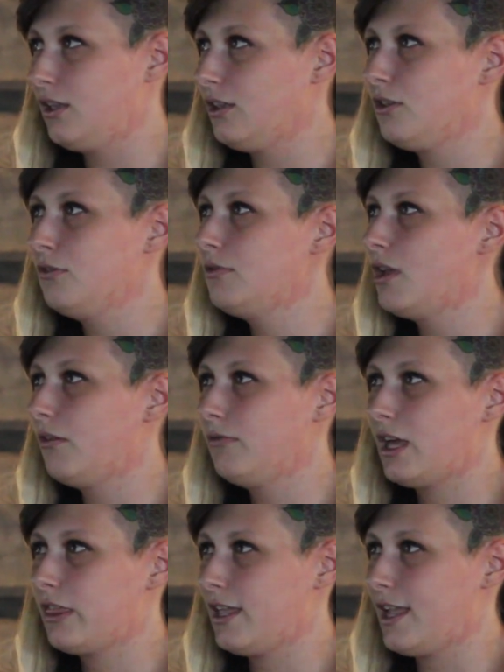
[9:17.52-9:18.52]
You know
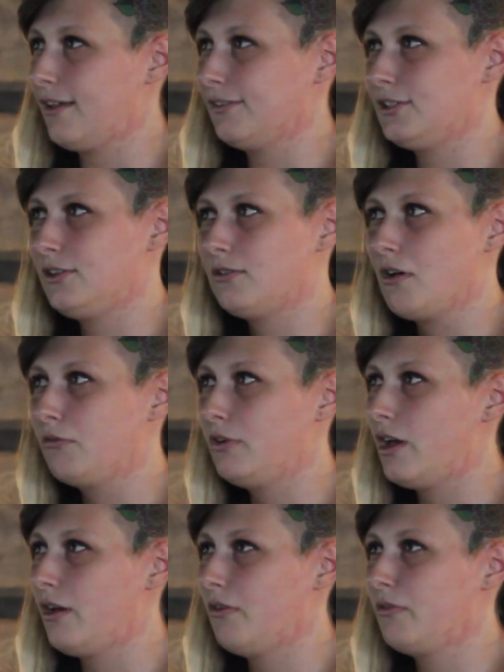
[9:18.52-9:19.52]
nothing else. You don't
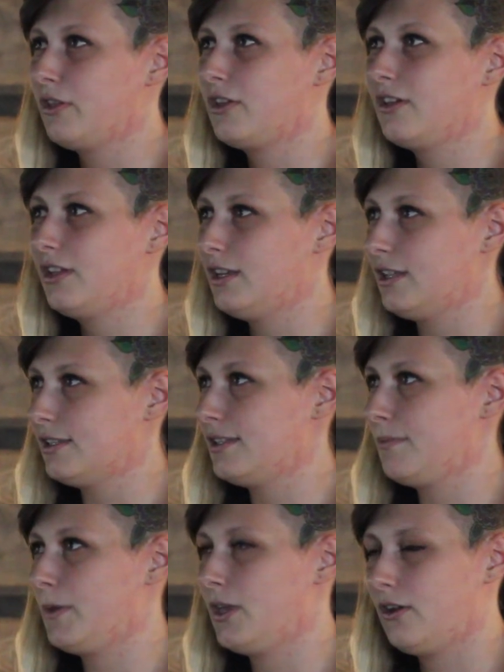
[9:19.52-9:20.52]
know the goodness,
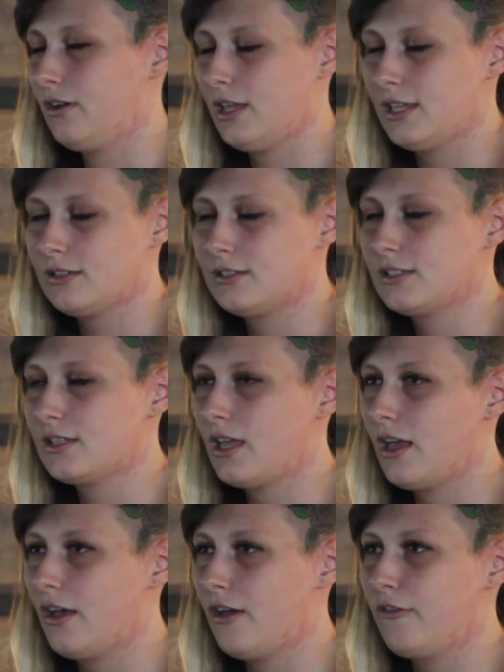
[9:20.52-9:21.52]
the pureness
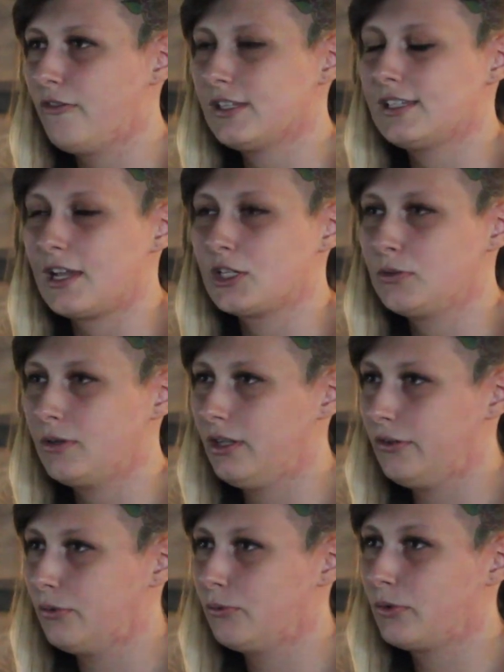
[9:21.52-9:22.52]
of a
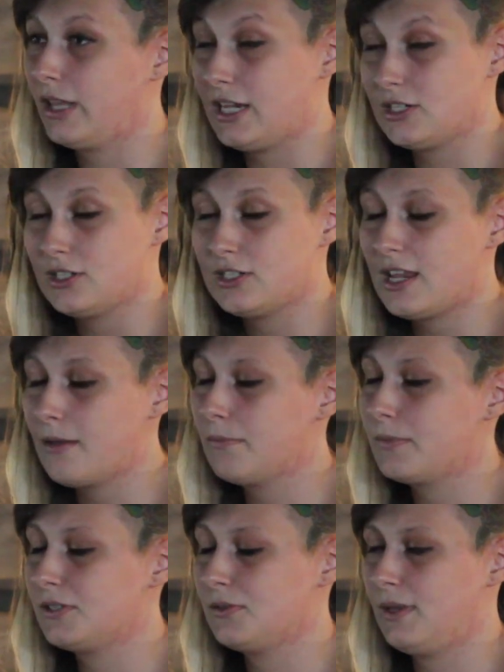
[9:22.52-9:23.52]
sexual relationship
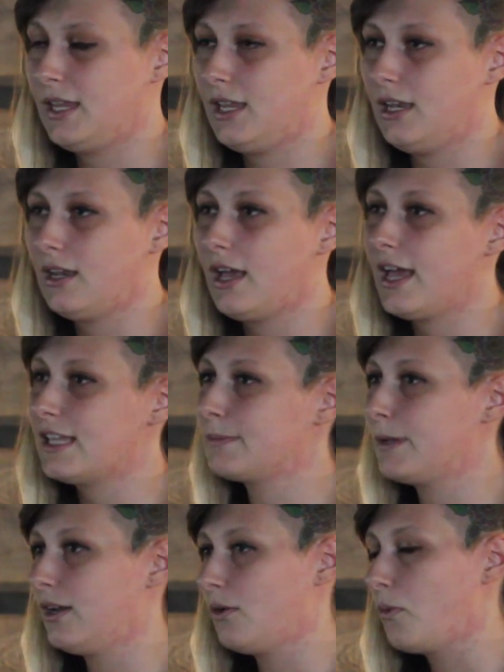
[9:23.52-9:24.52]
between a
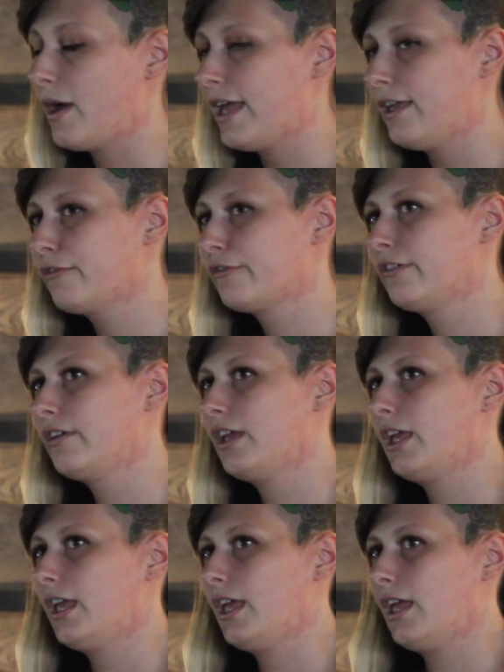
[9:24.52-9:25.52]
husband and a wife.
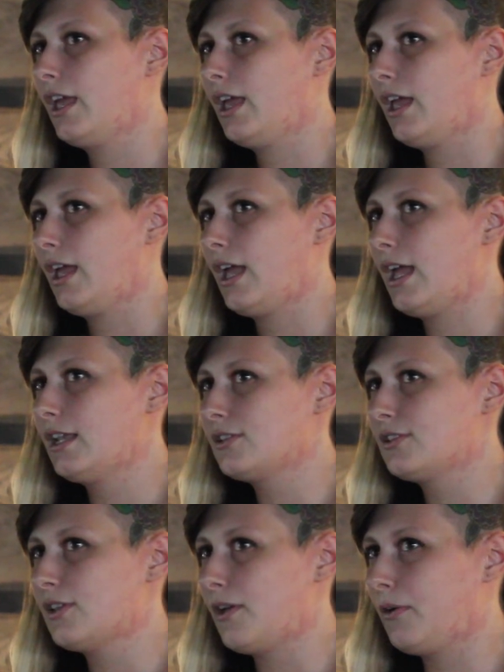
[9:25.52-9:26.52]
And
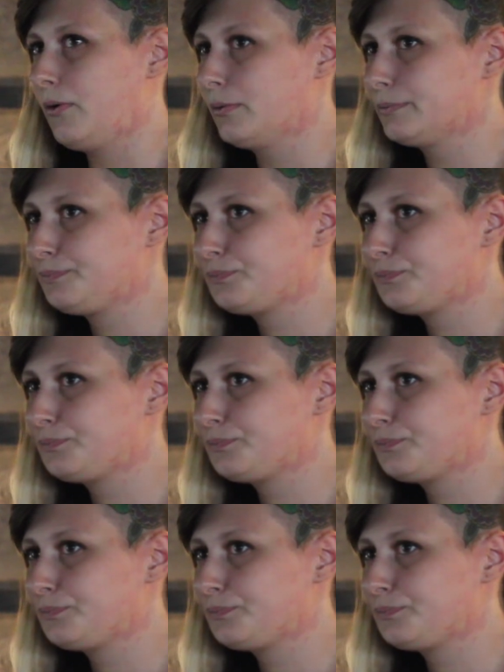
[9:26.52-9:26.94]
so